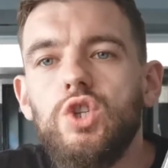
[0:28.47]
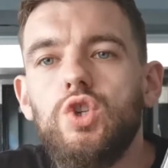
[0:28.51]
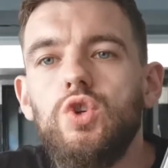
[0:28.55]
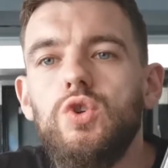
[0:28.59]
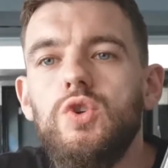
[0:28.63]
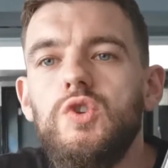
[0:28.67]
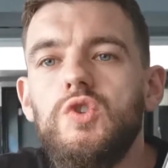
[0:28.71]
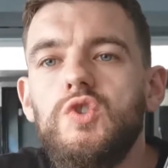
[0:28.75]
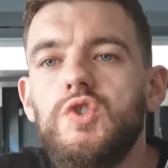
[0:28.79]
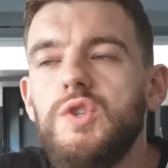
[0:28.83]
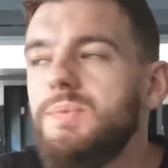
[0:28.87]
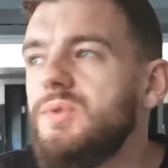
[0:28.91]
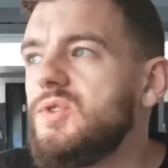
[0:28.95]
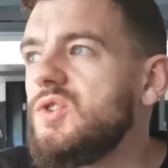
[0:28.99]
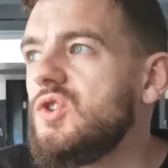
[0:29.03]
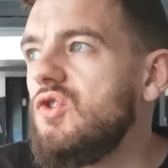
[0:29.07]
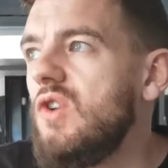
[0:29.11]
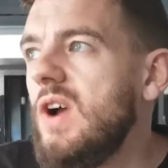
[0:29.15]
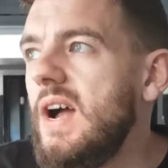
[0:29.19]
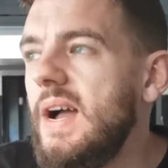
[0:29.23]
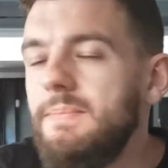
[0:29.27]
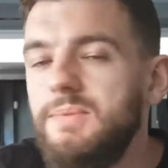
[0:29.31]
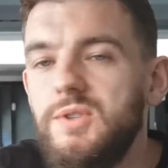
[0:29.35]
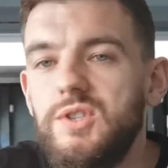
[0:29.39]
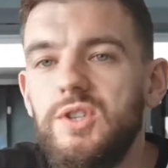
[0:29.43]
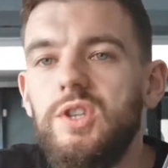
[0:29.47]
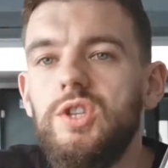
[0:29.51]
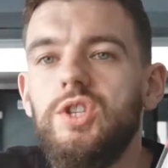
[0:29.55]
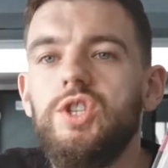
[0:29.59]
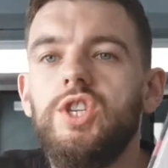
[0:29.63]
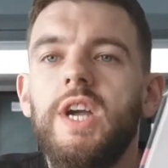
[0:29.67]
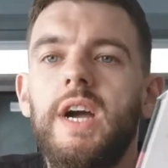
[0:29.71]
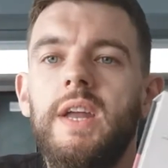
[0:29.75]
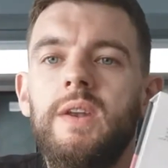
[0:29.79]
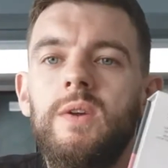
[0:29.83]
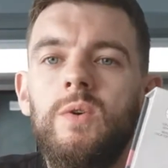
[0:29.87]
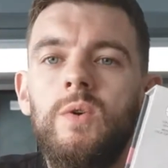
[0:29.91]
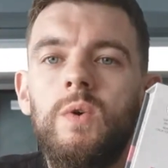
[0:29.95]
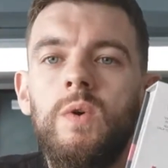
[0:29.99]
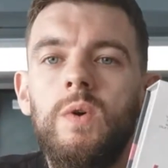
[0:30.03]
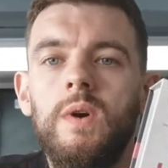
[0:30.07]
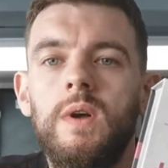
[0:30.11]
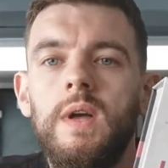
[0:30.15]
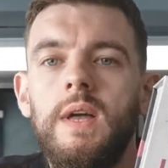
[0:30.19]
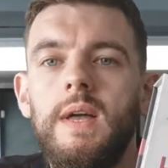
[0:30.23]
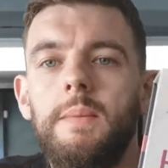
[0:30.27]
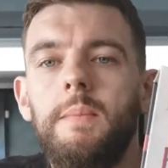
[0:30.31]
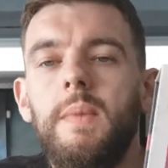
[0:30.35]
sure you subscribe to the channel.